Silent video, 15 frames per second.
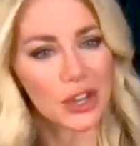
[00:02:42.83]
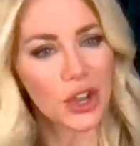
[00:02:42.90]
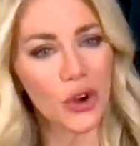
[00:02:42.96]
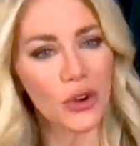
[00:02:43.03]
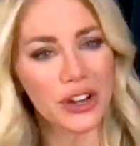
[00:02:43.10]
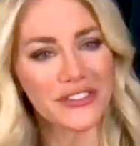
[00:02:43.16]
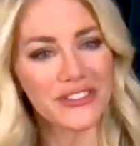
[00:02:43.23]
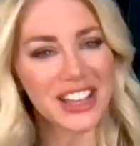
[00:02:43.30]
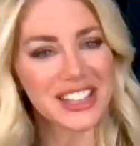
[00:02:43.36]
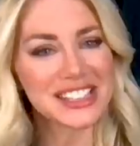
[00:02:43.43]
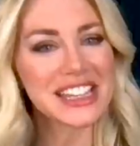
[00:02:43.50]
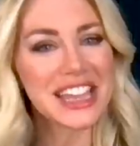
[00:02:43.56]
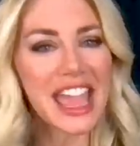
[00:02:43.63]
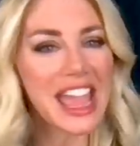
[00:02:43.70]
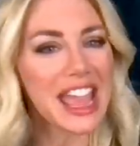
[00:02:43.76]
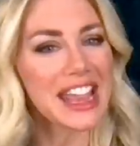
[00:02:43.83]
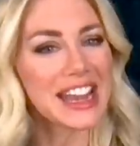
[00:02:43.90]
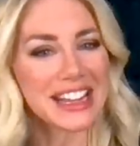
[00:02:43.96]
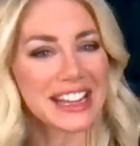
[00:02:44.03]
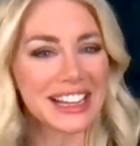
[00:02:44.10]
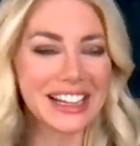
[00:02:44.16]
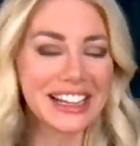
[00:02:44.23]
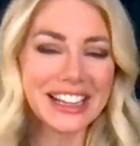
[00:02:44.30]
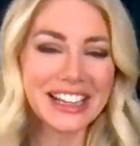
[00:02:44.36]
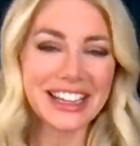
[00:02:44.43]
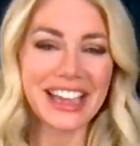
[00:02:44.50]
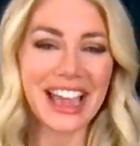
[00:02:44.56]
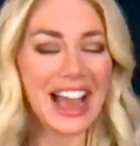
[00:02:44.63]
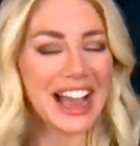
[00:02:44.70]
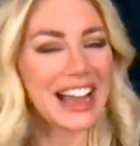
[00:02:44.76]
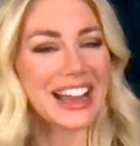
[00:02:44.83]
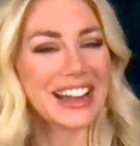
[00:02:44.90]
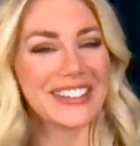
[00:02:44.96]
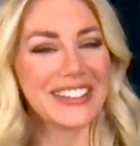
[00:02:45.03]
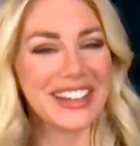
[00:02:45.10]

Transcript: go and investigate, and yeah, I don't